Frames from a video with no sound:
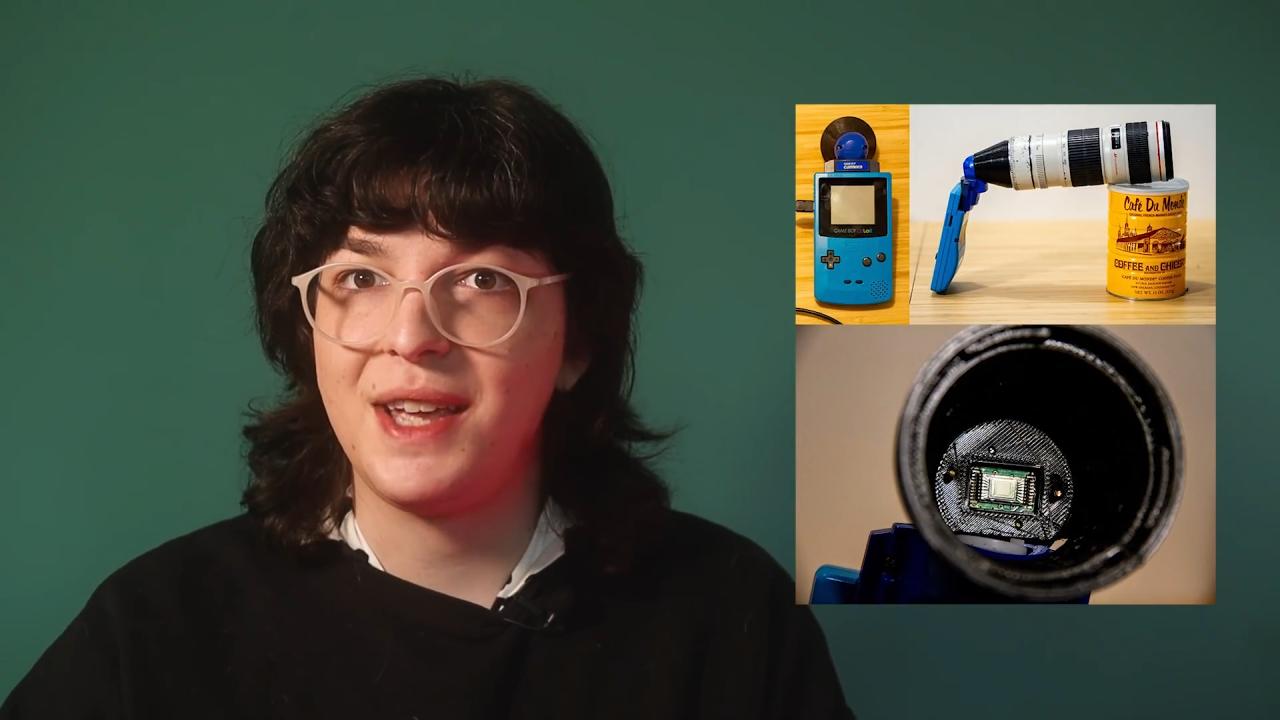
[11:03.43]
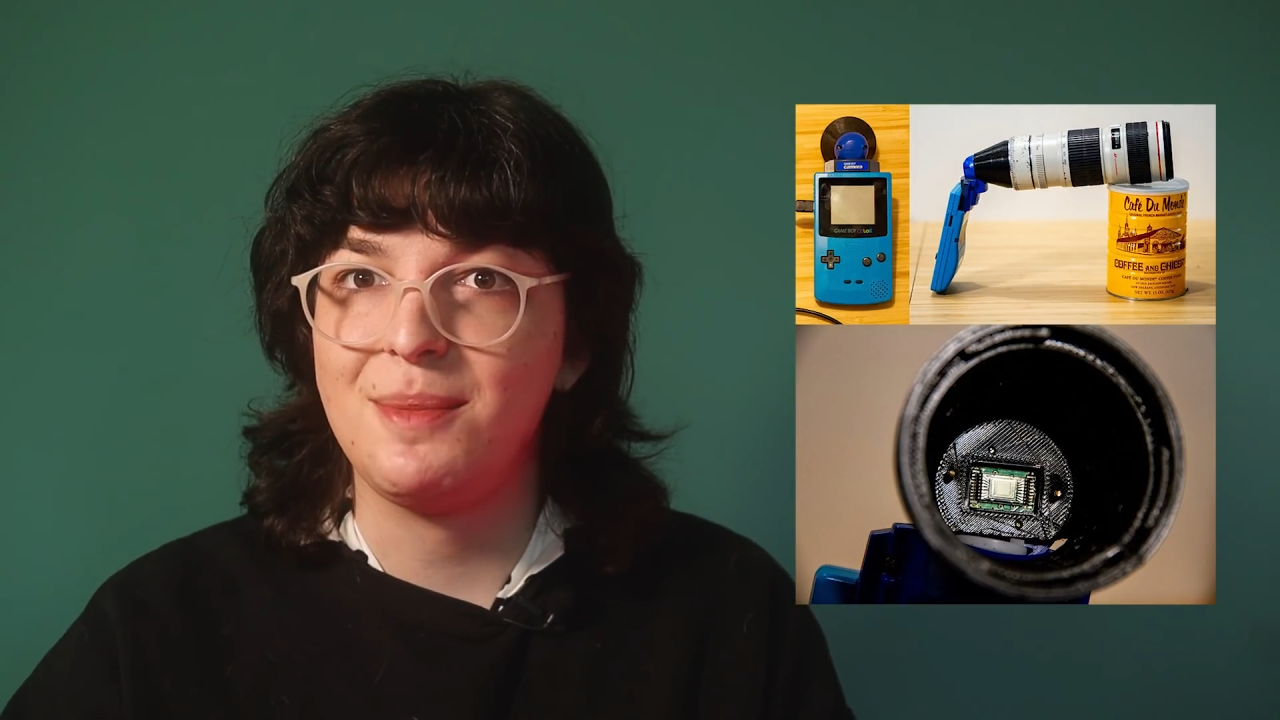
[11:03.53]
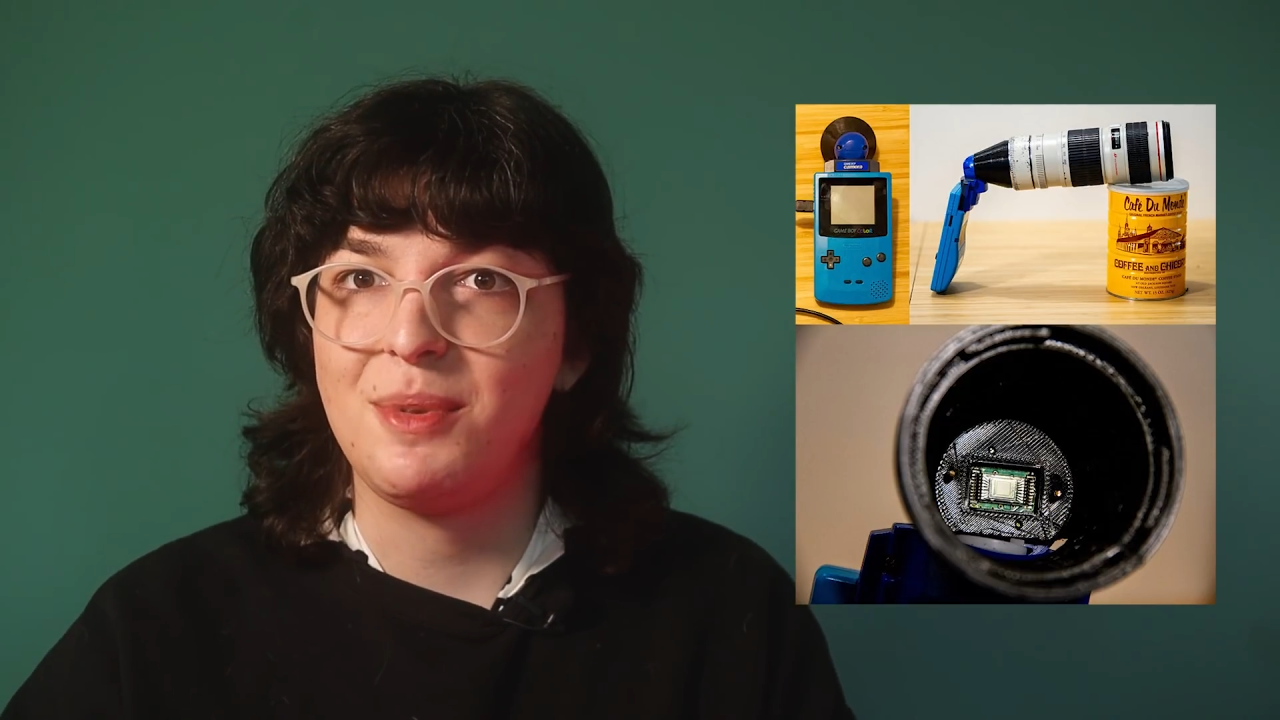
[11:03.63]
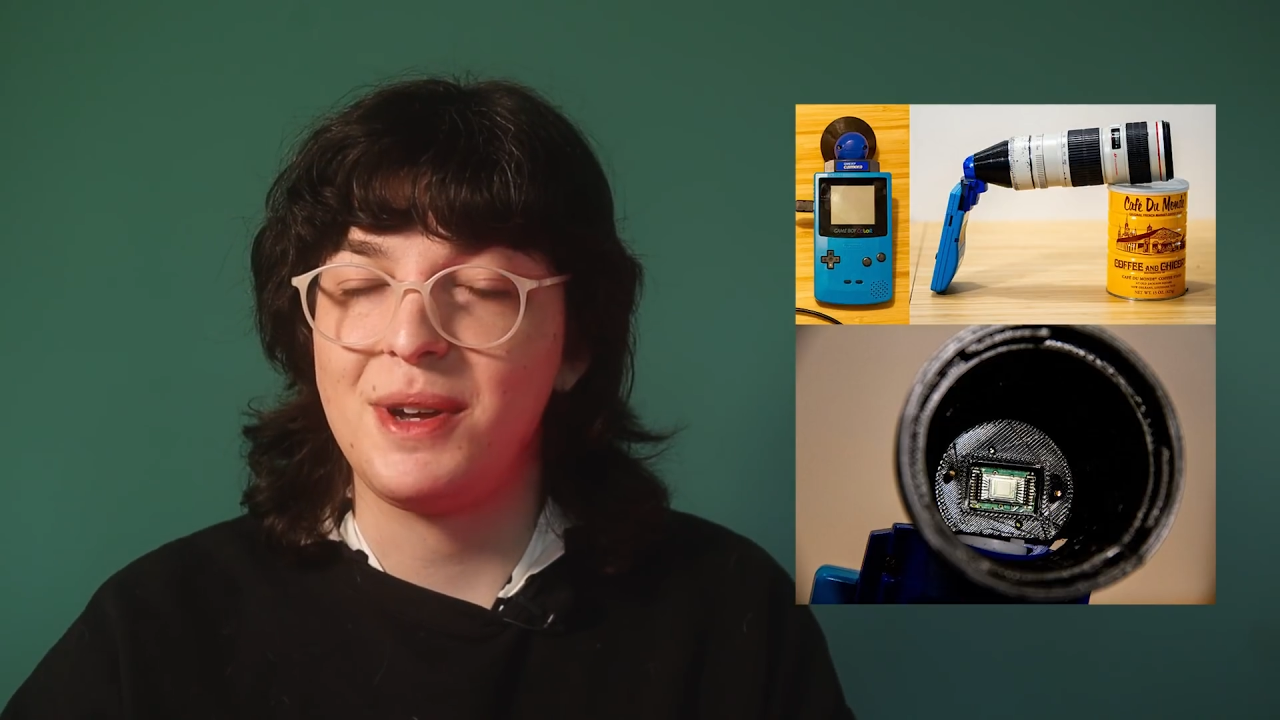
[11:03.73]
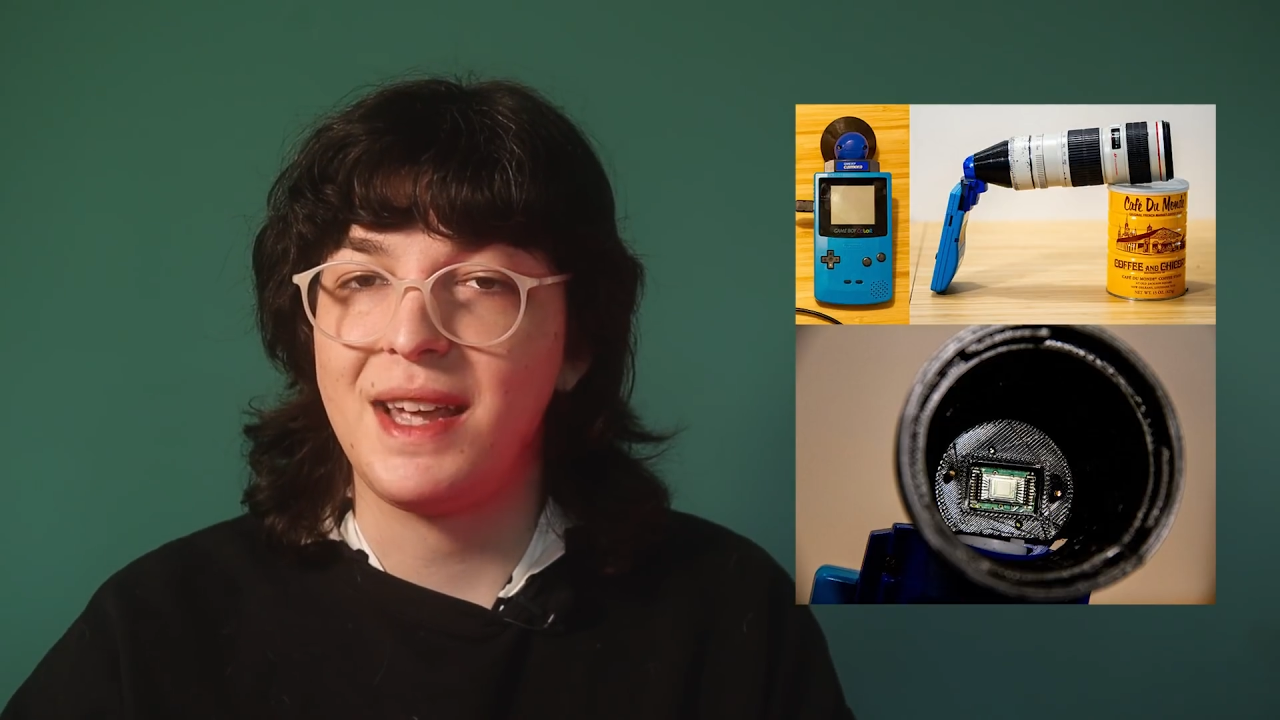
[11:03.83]

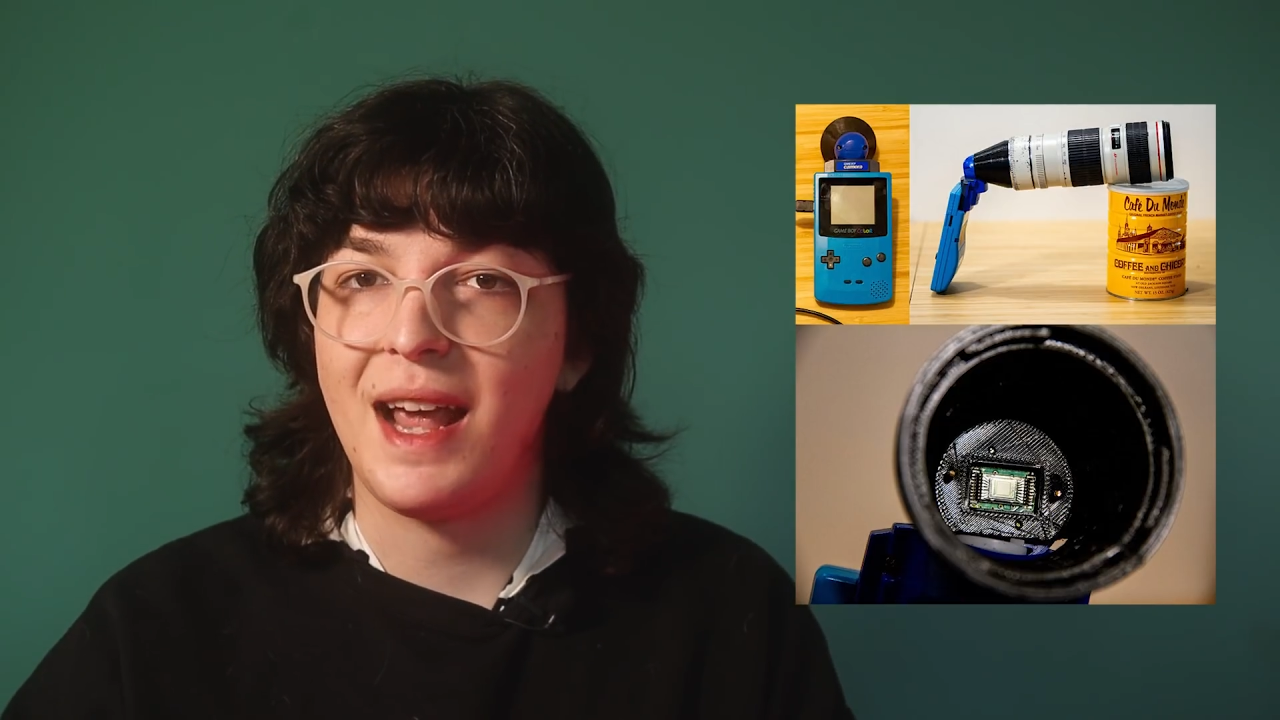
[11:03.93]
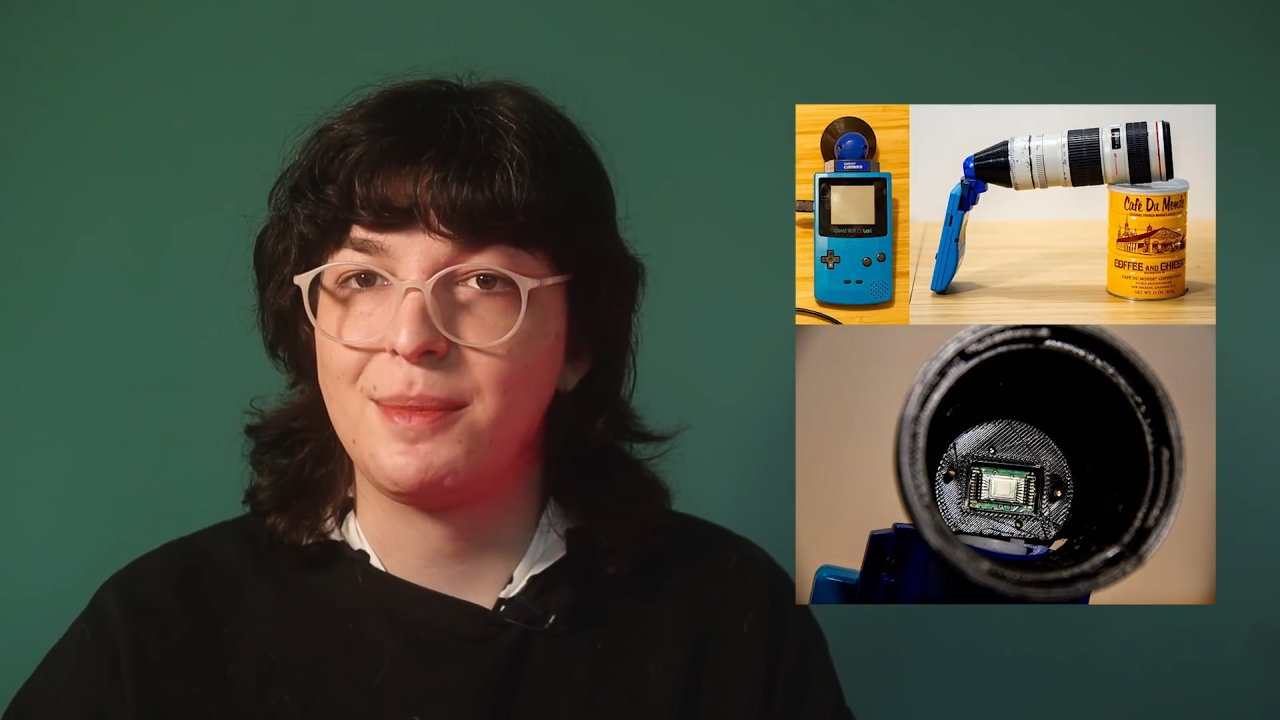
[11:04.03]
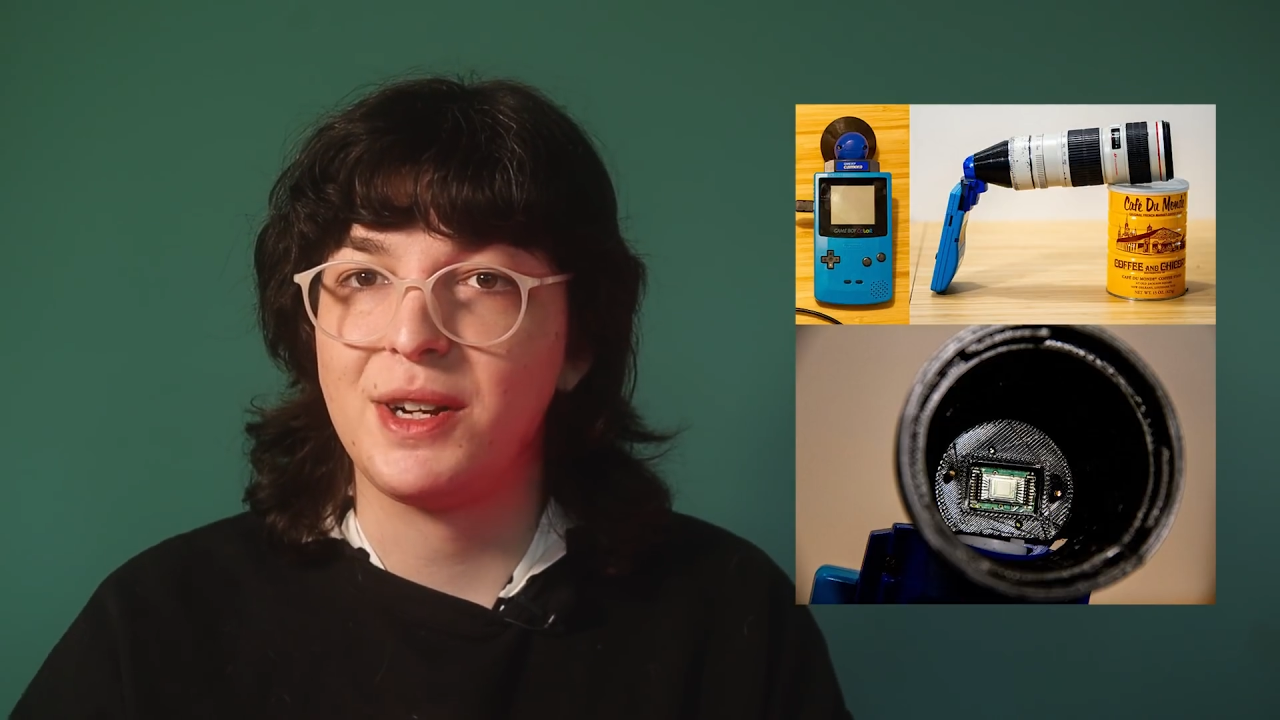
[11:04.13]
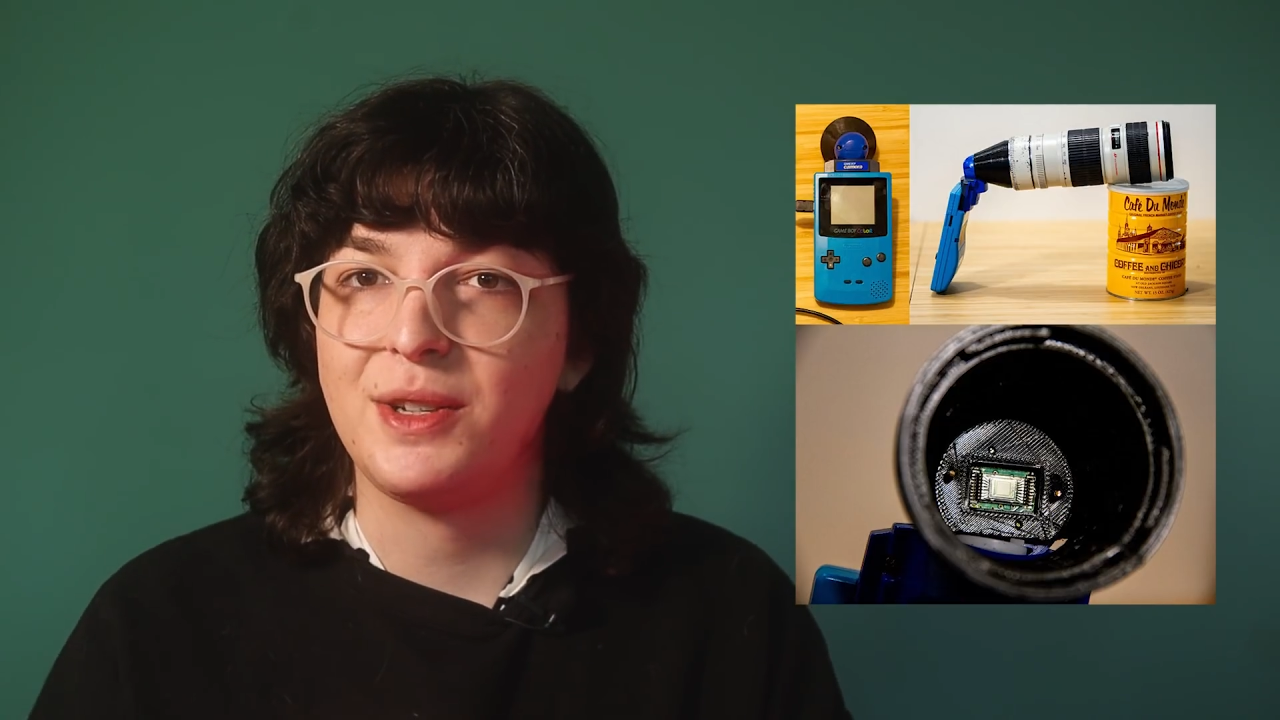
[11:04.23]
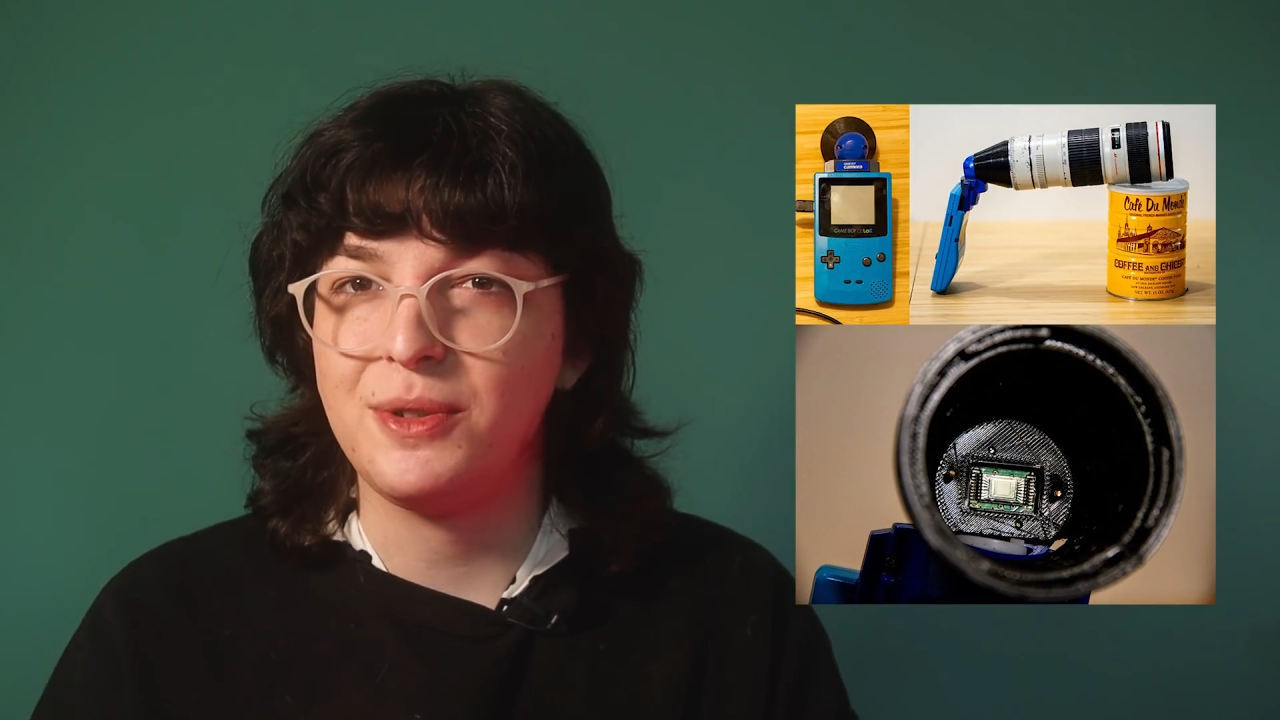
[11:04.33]
Game Boy camera